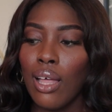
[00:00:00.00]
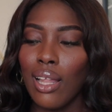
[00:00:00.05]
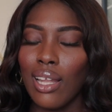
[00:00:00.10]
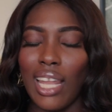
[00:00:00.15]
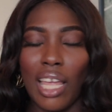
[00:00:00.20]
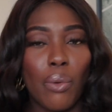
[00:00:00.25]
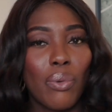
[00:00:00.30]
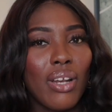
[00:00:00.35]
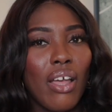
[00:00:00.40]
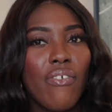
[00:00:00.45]

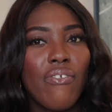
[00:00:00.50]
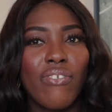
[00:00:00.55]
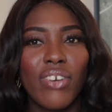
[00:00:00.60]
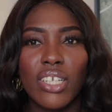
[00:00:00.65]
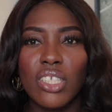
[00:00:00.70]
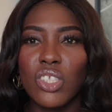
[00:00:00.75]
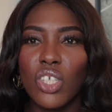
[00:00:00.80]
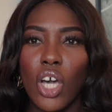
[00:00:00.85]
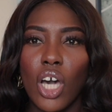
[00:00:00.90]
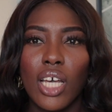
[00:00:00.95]
Like, when I
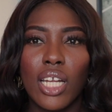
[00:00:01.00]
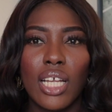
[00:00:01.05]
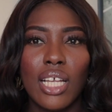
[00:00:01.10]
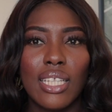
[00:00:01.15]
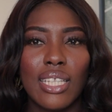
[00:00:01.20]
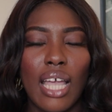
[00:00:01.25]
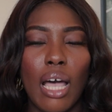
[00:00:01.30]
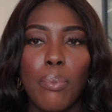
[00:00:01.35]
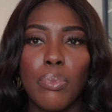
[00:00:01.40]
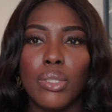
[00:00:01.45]
first got it,
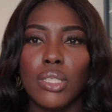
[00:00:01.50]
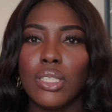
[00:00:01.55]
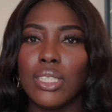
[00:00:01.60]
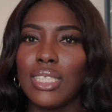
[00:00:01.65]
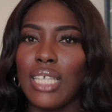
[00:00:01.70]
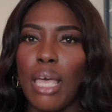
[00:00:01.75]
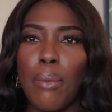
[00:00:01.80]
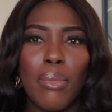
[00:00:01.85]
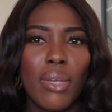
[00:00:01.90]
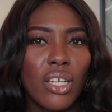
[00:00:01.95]
that
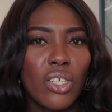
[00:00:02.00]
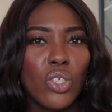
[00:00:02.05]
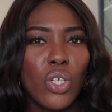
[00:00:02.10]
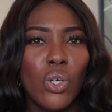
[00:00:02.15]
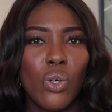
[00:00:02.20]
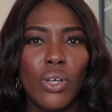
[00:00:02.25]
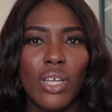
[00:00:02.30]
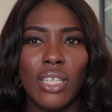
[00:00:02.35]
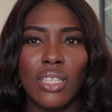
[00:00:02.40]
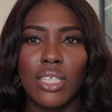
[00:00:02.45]
balsamic
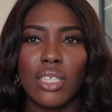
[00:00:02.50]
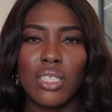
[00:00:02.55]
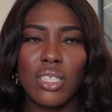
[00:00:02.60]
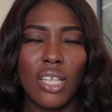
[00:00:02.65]
note in the